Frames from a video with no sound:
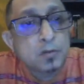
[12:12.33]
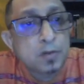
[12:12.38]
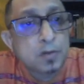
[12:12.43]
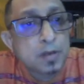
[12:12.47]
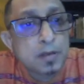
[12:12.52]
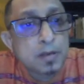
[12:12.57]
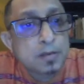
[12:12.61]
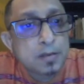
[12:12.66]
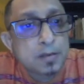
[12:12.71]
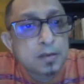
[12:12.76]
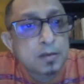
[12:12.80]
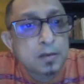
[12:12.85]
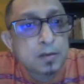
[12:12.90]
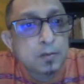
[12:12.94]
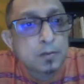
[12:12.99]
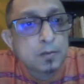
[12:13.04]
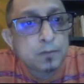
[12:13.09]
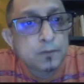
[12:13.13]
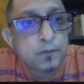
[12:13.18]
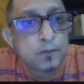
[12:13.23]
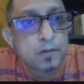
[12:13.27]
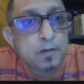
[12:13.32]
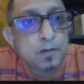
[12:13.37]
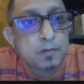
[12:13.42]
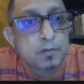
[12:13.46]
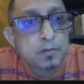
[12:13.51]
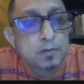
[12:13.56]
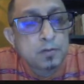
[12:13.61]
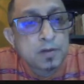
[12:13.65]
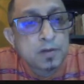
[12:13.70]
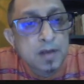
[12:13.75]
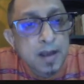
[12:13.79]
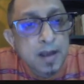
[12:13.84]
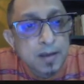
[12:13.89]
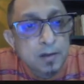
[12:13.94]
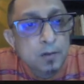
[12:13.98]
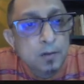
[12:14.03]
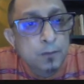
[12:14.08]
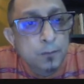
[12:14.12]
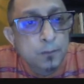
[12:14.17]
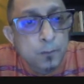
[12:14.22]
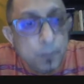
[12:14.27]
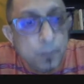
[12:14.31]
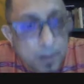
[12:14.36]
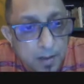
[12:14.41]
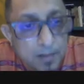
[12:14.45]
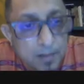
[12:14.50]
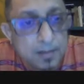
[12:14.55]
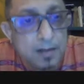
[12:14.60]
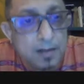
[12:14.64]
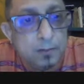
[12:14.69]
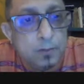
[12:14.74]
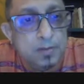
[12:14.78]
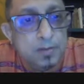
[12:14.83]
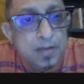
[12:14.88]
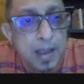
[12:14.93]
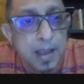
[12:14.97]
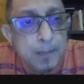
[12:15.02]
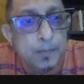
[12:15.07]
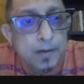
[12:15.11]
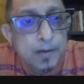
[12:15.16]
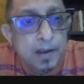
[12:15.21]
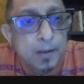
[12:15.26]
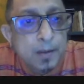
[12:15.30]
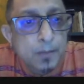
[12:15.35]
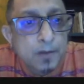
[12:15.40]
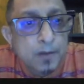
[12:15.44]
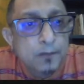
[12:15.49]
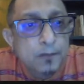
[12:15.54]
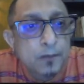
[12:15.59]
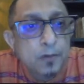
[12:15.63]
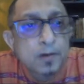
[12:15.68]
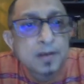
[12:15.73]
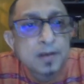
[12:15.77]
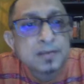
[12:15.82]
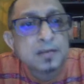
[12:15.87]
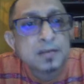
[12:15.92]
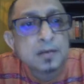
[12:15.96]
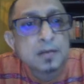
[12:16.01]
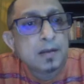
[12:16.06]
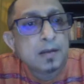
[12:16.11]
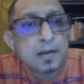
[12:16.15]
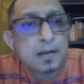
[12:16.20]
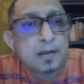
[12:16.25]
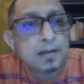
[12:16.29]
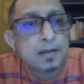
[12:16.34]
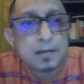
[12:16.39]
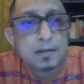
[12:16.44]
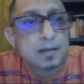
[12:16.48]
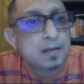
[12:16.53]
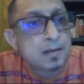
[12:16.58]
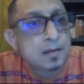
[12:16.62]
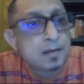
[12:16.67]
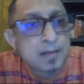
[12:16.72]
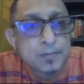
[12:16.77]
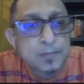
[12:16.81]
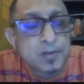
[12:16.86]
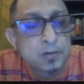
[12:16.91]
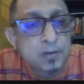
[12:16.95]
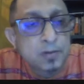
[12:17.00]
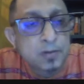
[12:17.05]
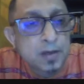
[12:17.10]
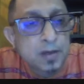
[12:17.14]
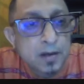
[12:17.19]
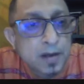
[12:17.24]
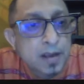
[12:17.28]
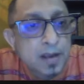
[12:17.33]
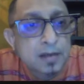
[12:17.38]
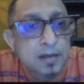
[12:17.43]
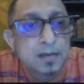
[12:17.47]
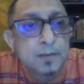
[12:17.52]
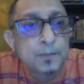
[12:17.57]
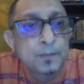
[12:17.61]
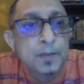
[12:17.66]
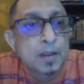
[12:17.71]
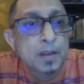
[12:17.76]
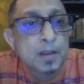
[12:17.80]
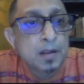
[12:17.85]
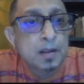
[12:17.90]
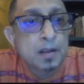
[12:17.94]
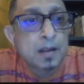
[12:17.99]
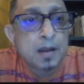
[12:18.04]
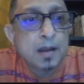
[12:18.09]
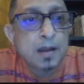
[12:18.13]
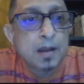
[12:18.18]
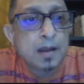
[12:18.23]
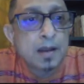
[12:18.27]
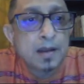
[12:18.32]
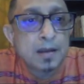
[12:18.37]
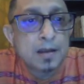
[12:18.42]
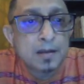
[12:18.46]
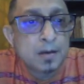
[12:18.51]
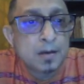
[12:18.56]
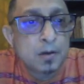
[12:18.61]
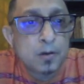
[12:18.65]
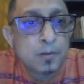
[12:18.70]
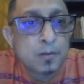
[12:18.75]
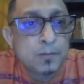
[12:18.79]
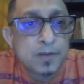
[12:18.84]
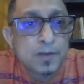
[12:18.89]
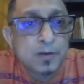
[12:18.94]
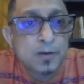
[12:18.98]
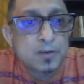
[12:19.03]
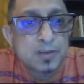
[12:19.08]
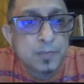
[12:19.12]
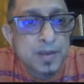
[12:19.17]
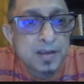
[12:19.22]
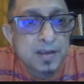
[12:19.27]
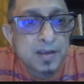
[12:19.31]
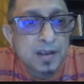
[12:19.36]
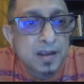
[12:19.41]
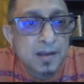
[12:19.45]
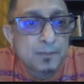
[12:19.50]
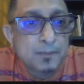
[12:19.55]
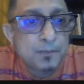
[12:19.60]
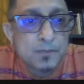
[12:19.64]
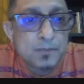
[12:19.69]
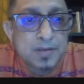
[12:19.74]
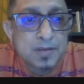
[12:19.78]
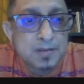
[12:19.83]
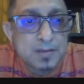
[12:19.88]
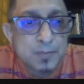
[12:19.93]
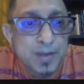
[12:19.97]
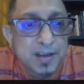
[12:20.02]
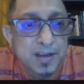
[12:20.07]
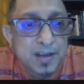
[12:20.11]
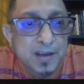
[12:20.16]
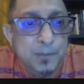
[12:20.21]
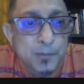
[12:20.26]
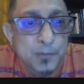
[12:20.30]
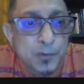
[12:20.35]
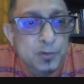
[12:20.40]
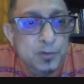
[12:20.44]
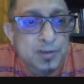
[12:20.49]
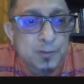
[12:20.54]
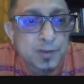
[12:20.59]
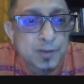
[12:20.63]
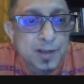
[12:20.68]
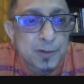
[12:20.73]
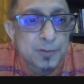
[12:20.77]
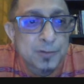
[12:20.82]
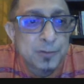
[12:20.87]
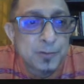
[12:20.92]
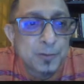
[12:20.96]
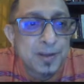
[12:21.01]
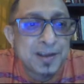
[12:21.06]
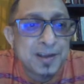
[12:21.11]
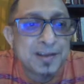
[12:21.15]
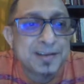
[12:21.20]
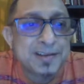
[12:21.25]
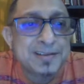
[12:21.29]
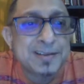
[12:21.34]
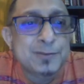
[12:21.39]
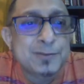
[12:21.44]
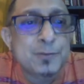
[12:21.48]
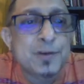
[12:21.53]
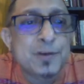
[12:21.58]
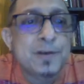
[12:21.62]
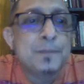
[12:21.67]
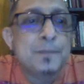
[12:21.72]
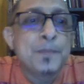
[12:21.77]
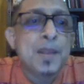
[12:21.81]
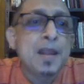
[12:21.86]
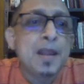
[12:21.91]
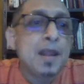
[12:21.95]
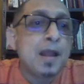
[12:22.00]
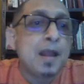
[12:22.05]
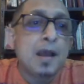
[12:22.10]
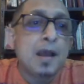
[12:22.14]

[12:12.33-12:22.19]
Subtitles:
So the kind of work that was happening before, that is absolutely correct. Speaking prose without knowing it, as it were,